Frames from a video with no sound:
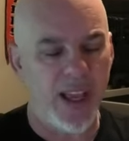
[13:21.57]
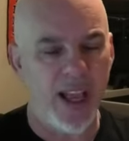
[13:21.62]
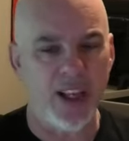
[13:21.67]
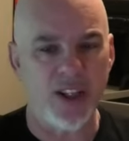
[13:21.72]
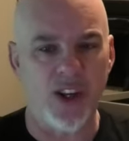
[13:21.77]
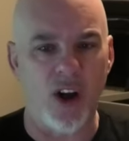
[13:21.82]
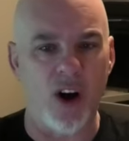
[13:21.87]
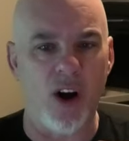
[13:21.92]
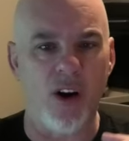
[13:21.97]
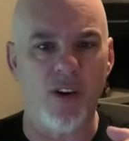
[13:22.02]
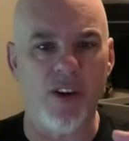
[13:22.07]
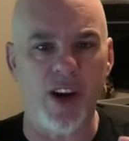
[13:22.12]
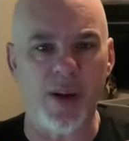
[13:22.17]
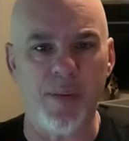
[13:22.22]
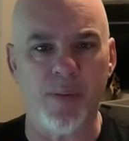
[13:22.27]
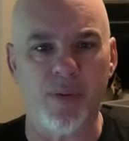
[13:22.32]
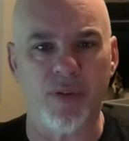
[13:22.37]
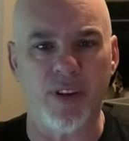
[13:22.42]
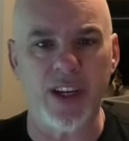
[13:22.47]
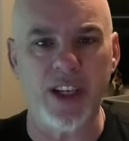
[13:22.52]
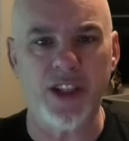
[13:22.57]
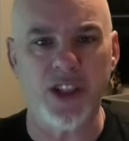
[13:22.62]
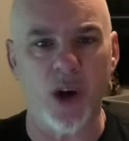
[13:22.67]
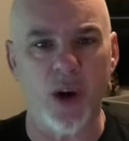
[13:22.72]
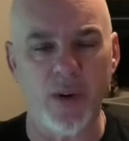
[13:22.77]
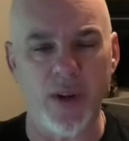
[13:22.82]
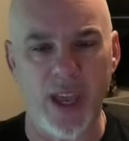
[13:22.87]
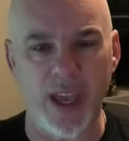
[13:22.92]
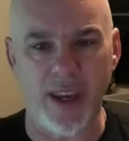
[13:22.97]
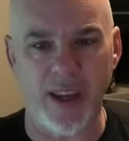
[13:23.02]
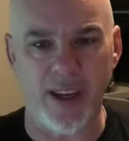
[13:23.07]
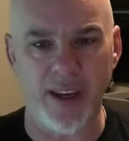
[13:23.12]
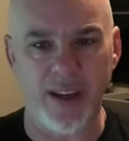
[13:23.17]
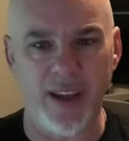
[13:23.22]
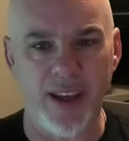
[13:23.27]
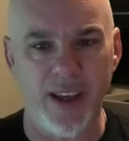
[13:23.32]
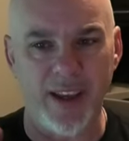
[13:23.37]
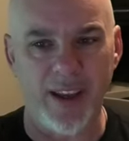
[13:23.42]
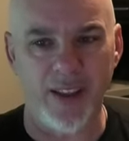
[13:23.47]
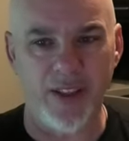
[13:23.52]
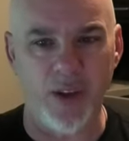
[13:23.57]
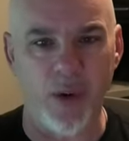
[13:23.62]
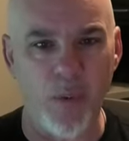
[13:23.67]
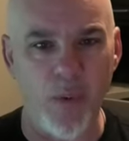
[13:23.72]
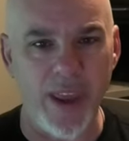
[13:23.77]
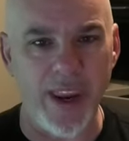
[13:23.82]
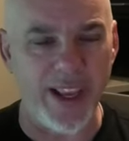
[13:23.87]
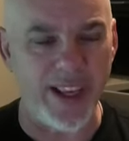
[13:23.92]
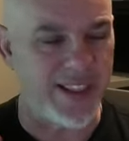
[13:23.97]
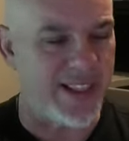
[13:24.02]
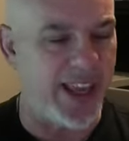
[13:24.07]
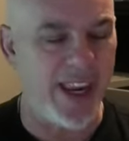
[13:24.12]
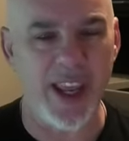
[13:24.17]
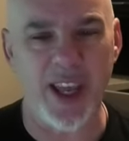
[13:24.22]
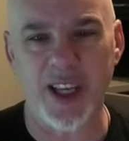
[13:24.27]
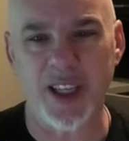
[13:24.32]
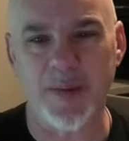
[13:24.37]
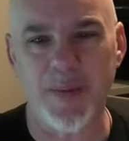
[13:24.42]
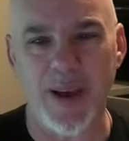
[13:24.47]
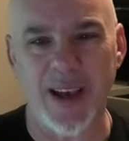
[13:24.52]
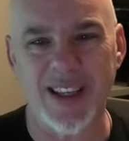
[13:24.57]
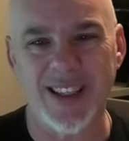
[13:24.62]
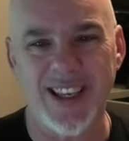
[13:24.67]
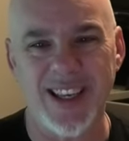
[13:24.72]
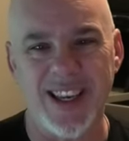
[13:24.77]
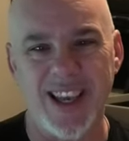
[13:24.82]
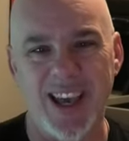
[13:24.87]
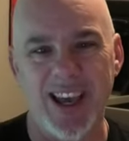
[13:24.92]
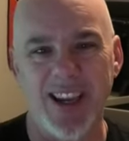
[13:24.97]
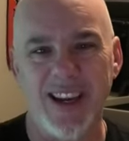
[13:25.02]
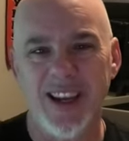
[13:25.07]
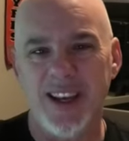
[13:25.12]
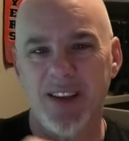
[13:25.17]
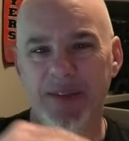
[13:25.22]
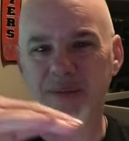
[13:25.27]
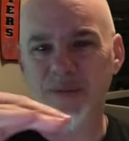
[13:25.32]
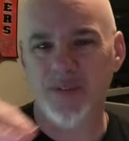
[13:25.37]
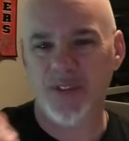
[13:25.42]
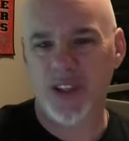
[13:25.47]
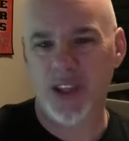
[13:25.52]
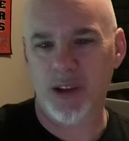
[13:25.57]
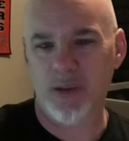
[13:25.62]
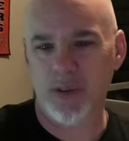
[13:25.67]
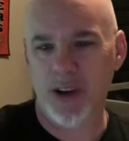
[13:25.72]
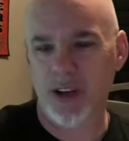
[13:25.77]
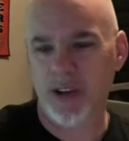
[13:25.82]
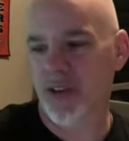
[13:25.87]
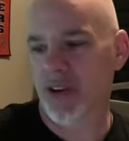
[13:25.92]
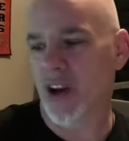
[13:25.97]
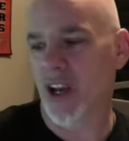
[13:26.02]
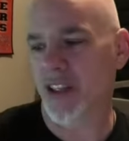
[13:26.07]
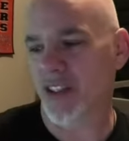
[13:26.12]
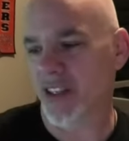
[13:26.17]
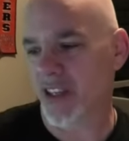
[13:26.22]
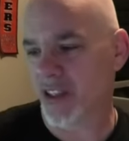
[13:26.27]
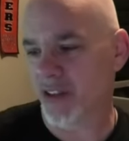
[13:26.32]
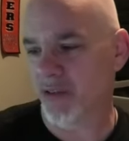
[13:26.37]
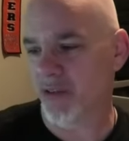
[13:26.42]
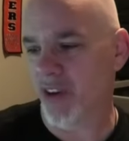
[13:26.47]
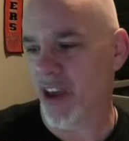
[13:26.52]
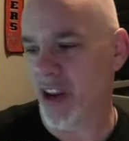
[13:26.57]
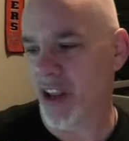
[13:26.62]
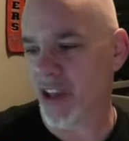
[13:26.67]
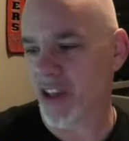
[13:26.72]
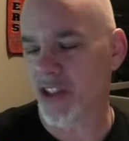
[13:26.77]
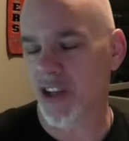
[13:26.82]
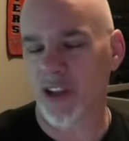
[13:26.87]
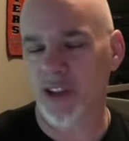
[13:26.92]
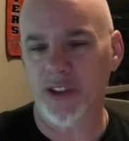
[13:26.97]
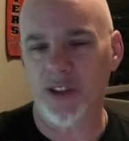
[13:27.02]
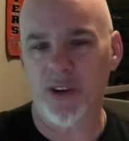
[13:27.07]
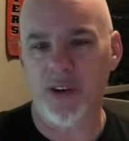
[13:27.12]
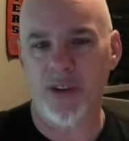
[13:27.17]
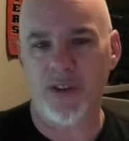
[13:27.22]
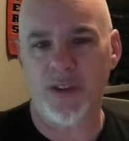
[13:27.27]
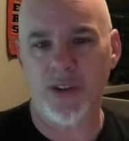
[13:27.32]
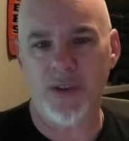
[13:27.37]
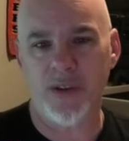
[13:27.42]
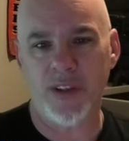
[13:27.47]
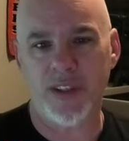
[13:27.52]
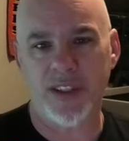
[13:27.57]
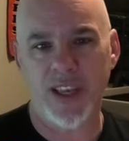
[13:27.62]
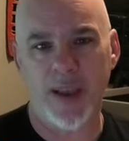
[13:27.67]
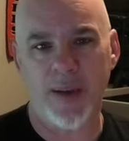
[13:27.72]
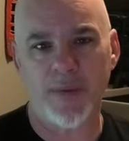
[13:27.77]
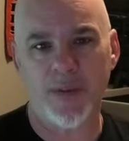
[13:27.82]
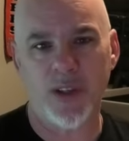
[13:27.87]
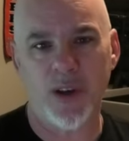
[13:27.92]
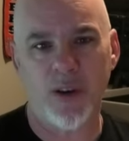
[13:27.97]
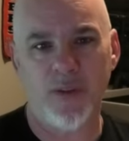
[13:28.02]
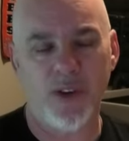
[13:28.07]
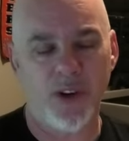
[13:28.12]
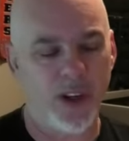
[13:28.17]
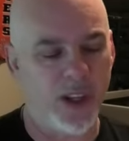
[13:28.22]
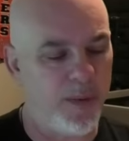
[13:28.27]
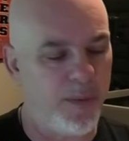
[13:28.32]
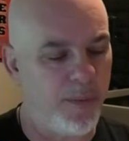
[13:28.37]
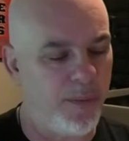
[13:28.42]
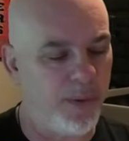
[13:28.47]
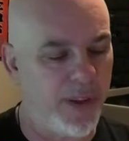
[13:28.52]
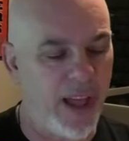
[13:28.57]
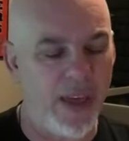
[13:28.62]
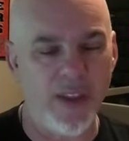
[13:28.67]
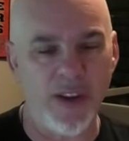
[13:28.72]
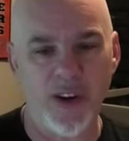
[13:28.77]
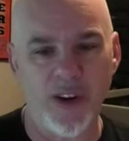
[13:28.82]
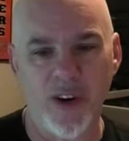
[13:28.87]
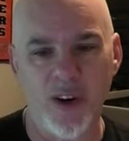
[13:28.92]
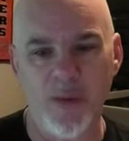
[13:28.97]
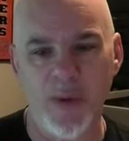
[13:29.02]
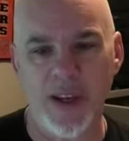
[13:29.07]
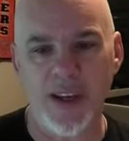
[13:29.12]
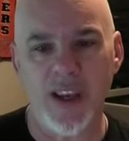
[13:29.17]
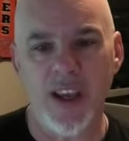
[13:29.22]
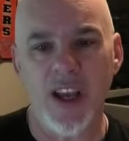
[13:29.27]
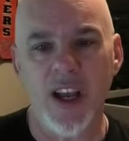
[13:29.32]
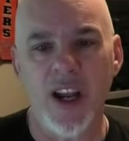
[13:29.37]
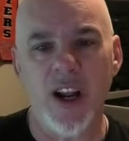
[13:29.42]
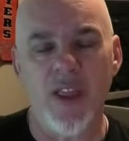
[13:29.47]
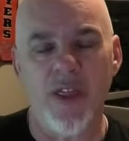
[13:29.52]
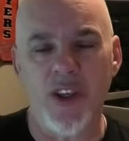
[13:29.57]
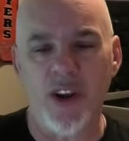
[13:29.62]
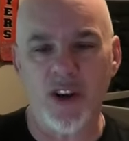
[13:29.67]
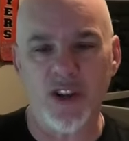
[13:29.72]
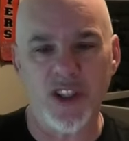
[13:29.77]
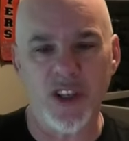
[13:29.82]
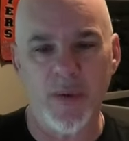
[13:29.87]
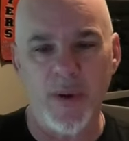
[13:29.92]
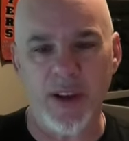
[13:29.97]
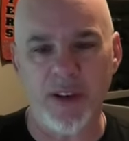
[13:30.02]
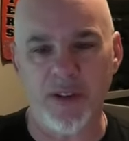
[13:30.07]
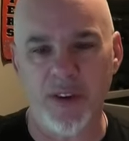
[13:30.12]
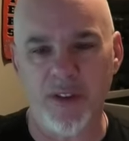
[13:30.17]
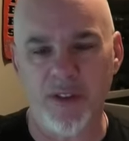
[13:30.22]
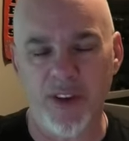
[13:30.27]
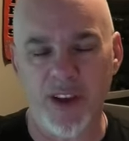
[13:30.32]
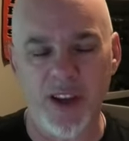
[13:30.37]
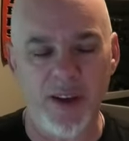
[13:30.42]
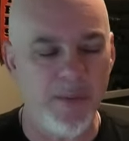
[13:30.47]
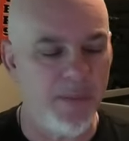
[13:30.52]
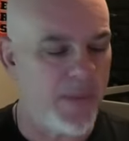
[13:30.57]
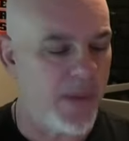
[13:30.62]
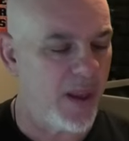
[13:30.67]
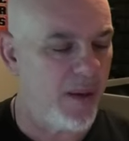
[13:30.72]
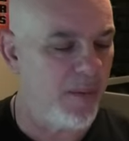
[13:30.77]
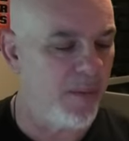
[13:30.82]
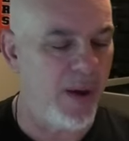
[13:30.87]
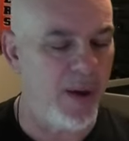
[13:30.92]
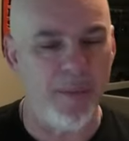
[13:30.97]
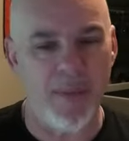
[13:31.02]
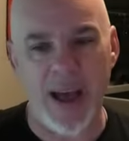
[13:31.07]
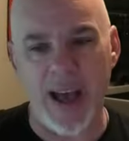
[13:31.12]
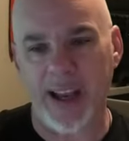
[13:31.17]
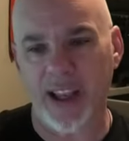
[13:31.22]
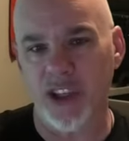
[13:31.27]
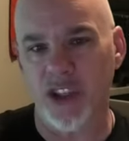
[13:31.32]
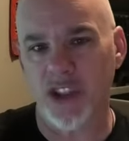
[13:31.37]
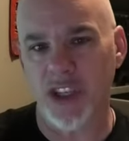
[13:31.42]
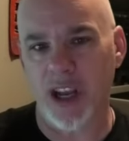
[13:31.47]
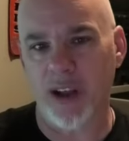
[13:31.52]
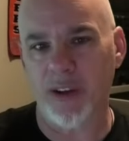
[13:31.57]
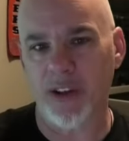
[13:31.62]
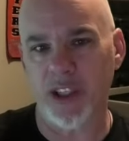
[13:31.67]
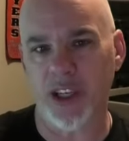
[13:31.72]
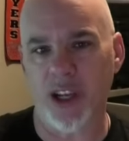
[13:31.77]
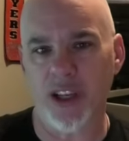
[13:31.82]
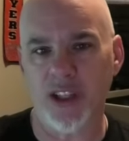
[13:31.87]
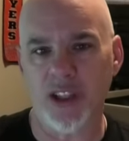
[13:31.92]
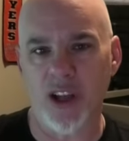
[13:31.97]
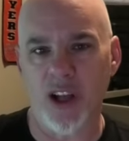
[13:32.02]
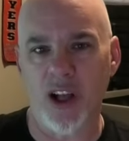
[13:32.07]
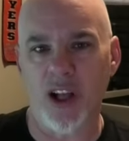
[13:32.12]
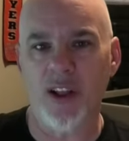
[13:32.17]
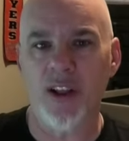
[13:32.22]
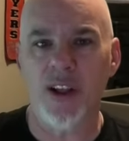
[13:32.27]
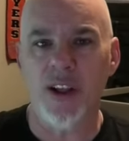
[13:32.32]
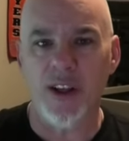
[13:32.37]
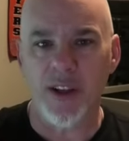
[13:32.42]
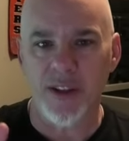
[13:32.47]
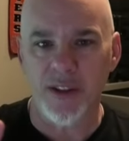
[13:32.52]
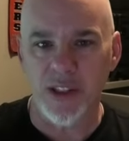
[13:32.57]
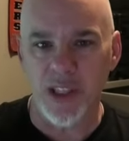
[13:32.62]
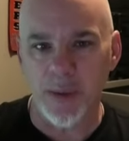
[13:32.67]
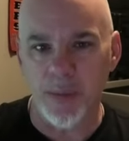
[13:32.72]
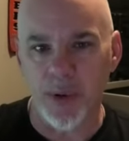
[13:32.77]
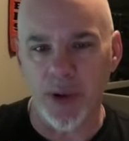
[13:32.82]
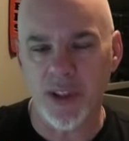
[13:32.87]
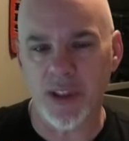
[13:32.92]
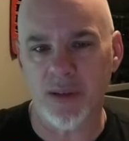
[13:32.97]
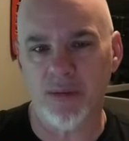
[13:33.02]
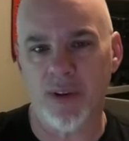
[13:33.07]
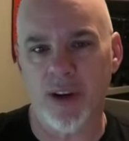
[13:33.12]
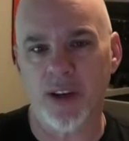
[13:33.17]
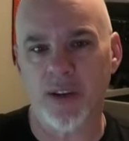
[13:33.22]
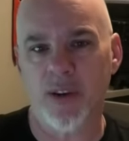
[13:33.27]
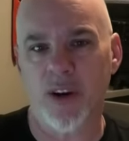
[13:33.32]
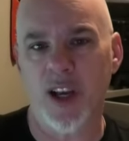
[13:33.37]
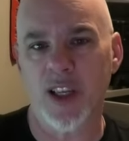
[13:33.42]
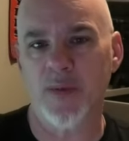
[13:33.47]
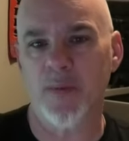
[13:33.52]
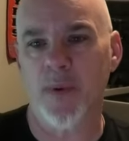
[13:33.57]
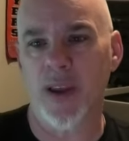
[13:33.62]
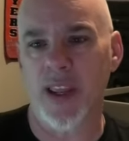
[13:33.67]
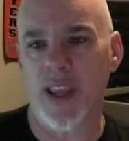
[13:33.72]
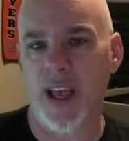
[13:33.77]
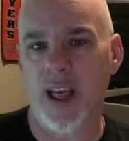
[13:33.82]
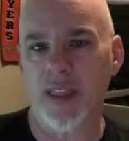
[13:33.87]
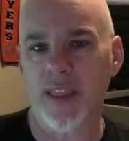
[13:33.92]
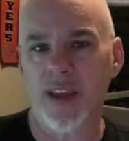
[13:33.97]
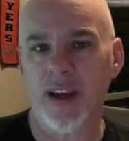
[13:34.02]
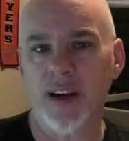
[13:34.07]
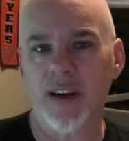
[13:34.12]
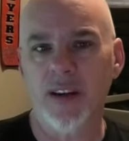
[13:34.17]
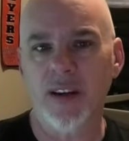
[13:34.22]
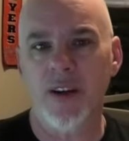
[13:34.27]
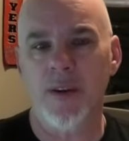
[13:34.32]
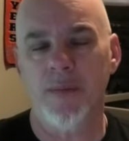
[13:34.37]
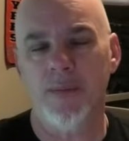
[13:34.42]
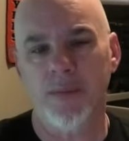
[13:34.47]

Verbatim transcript: has already pre-donated the winnings that he expects to get to the Red Cross, and he's inviting us all to do the same. So if you're going to play in the tournament, there's no entry fee, but Mac is challenging us all to put some Red Cross money out there